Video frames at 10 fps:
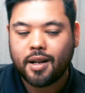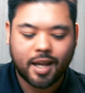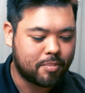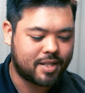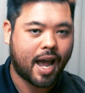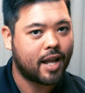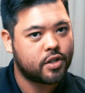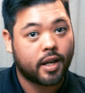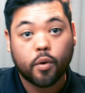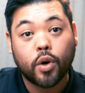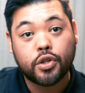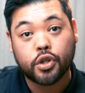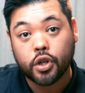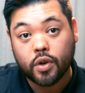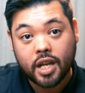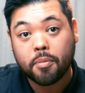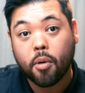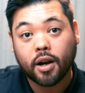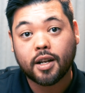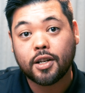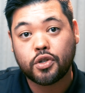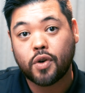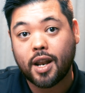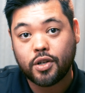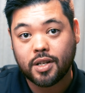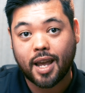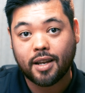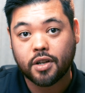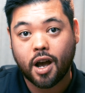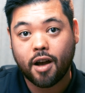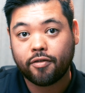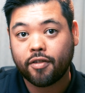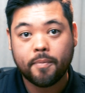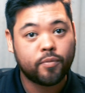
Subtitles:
And besides, like once your unique marketing strategy takes off,